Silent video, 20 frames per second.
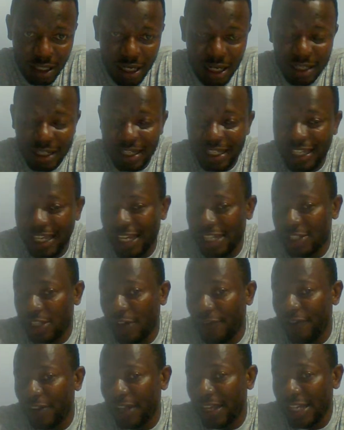In the case
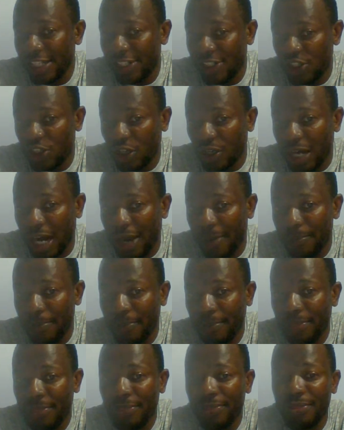of the histogram,